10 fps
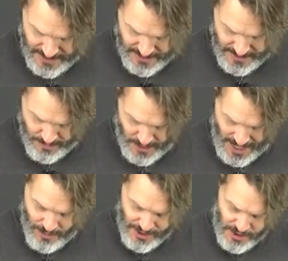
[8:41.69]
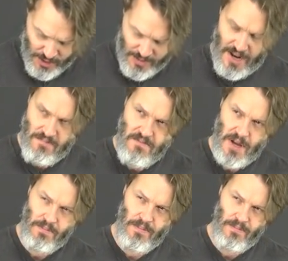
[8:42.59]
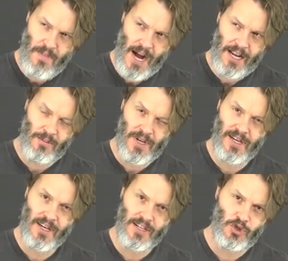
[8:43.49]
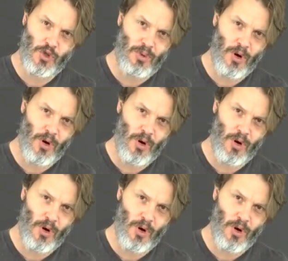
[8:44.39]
uh, but I would assume that it, it might be a two